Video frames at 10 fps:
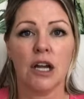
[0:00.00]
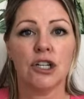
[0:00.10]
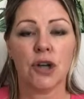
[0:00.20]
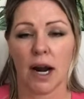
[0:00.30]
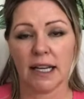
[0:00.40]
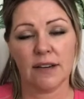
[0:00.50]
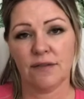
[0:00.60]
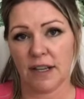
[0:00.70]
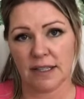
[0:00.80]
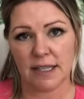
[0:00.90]
try to
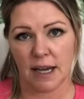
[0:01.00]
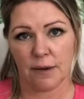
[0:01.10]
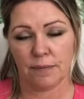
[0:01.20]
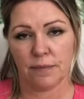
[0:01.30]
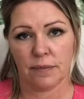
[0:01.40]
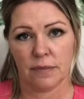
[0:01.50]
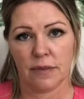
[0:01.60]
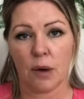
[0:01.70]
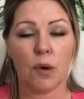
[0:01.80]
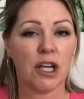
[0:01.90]
convince him
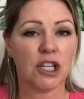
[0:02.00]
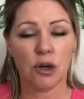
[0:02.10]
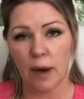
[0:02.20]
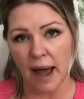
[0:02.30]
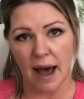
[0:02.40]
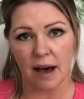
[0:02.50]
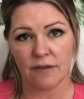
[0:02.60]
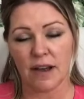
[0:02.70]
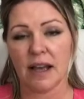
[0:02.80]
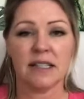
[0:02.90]
that what you
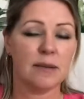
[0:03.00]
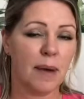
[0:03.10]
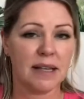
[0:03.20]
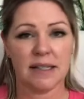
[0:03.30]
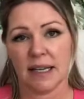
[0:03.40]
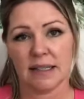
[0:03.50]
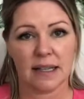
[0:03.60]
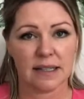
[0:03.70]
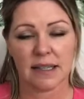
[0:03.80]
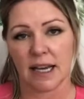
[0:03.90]
have is the best thing
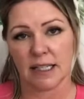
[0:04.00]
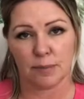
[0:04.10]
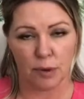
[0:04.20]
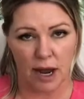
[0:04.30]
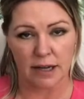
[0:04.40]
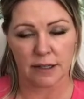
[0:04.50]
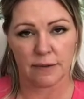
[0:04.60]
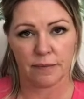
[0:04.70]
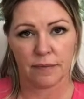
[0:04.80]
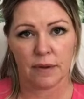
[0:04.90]
since sliced bread.
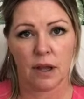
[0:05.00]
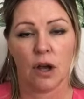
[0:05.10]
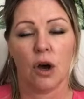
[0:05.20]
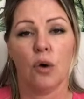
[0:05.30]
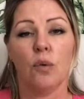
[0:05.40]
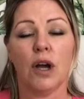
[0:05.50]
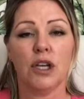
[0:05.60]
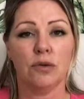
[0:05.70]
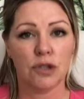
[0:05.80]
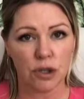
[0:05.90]
What
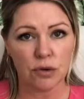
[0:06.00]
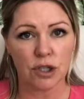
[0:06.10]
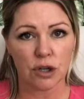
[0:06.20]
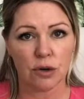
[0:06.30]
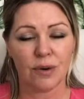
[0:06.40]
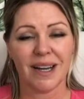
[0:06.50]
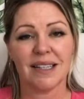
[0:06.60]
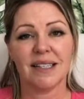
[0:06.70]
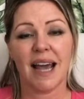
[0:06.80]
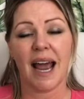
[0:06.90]
you do
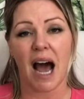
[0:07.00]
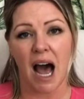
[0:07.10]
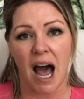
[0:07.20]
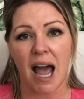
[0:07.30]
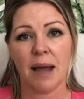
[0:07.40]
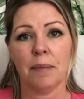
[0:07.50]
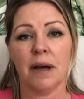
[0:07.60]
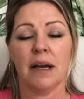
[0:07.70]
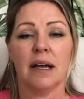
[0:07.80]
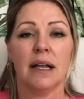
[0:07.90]
is say, I'm
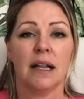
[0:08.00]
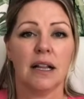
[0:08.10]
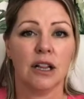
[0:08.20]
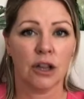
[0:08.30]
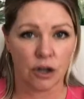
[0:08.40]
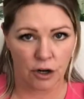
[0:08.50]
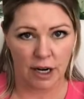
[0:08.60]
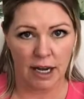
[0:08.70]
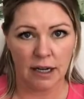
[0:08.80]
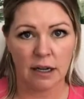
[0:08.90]

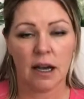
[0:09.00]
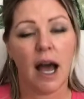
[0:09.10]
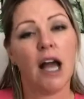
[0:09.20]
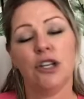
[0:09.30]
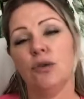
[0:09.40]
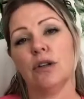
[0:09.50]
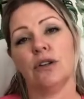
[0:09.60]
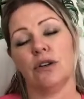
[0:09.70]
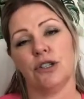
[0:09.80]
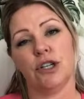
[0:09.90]
learning and you can
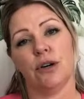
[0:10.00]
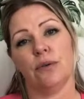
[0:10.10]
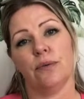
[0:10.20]
learn too.